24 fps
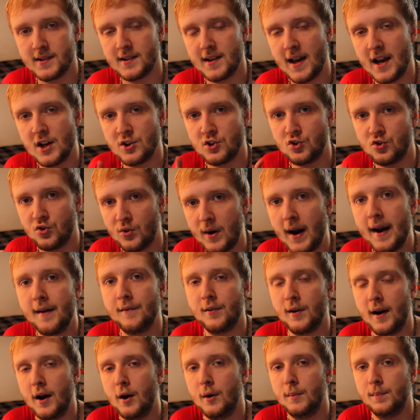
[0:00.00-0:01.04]
/
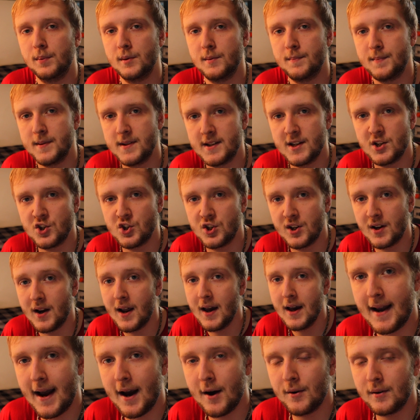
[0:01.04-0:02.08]
driver helper position
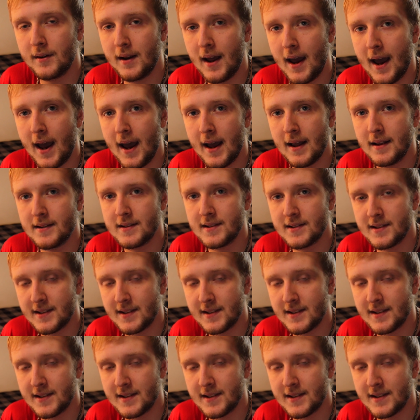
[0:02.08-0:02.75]
down at